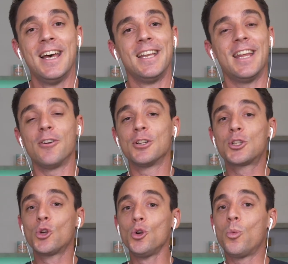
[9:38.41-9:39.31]
Now there are
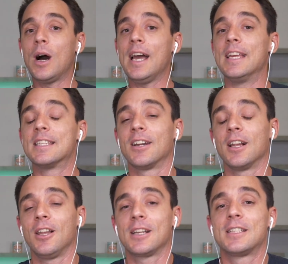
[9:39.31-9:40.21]
2 ways that I
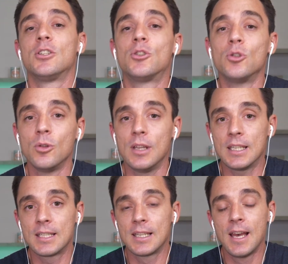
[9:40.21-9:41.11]
like to do
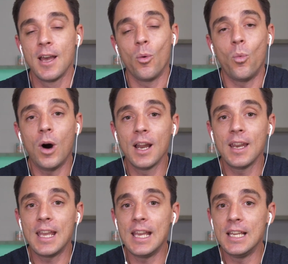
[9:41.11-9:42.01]
this. One
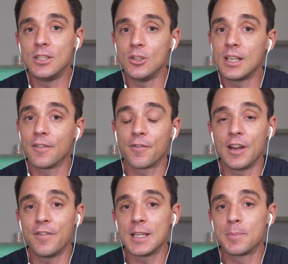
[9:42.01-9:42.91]
is using a
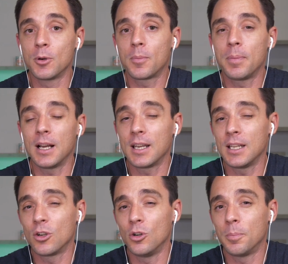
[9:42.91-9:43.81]
free Facebook
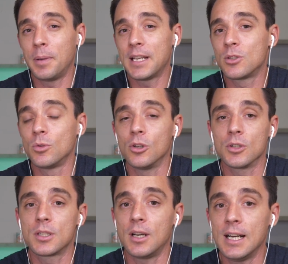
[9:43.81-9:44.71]
plugin called Pixel Your
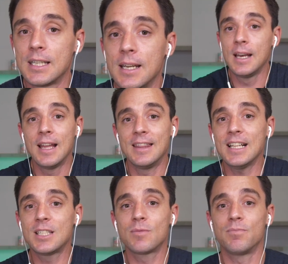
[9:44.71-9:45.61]
Site.
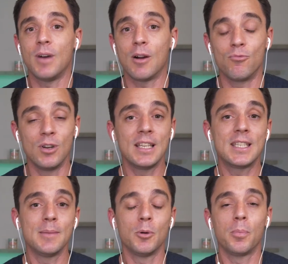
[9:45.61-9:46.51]
That's a really
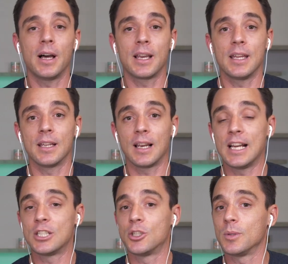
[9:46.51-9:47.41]
simple plugin that
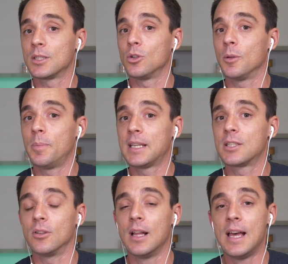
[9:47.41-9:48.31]
allows you to install the
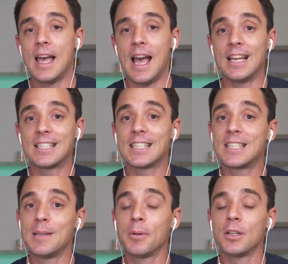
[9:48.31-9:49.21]
pixel, and it's as
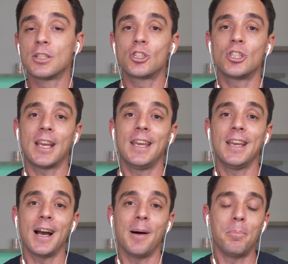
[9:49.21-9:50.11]
simple as
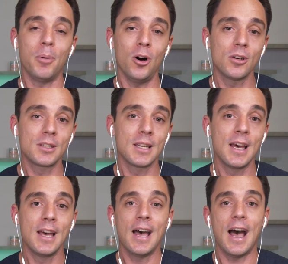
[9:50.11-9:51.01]
checking a box,
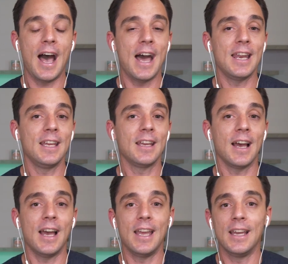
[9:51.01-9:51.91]
adding
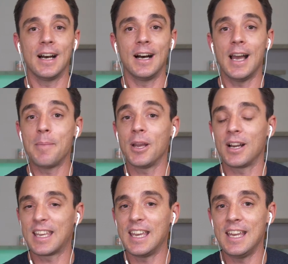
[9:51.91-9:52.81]
a
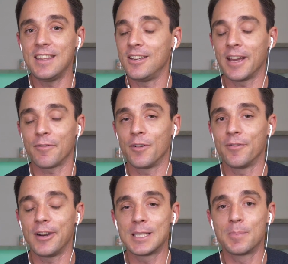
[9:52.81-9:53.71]
API key that you get from
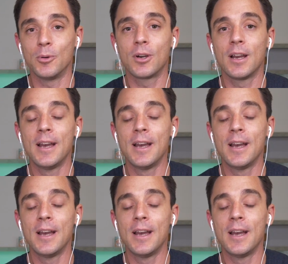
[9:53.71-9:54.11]
Facebook,